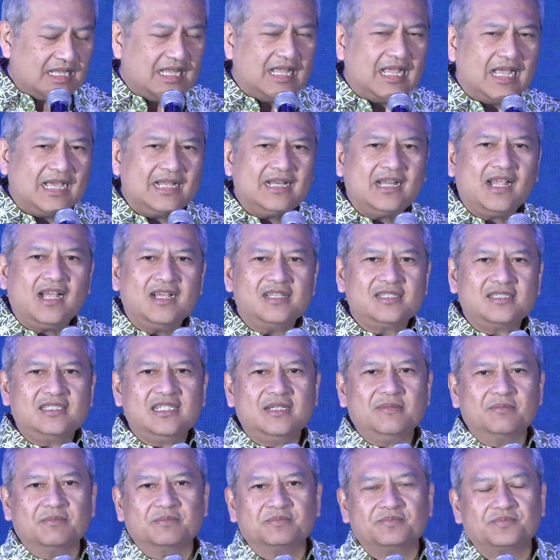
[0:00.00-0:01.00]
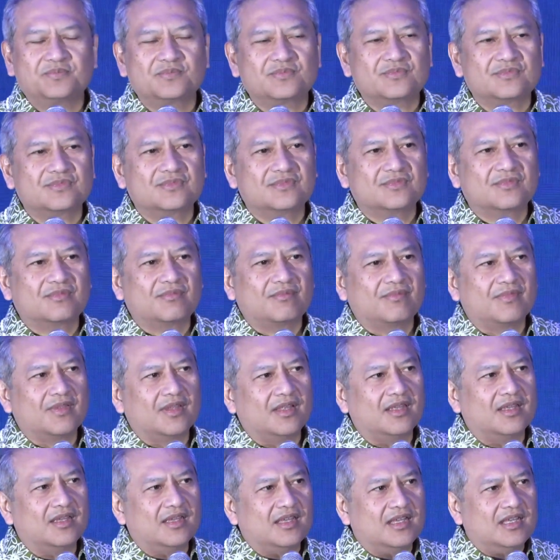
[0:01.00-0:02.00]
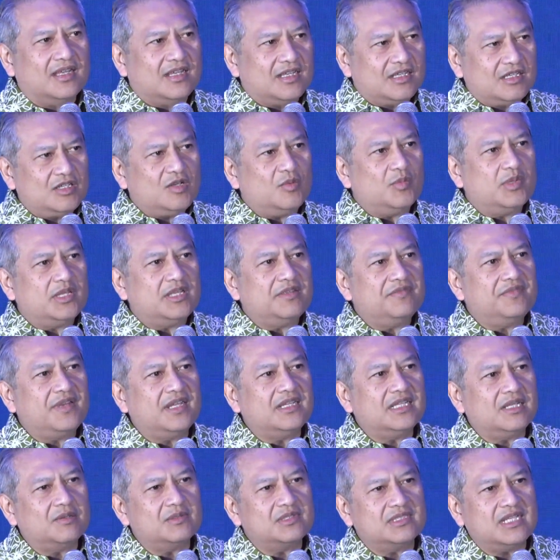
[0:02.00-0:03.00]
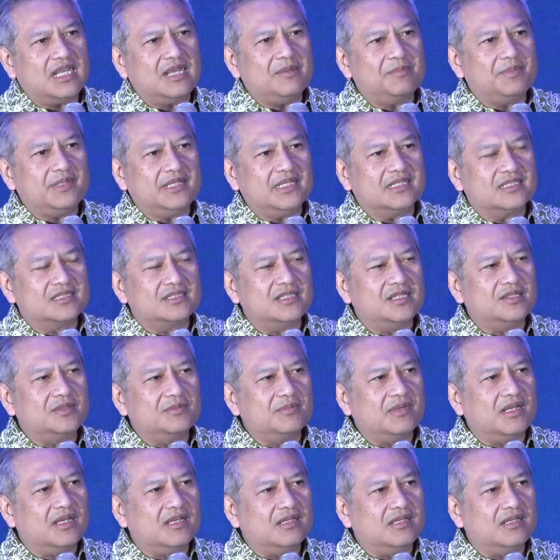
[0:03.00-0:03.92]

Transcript: And I asked him, you know, with the event that was happening, so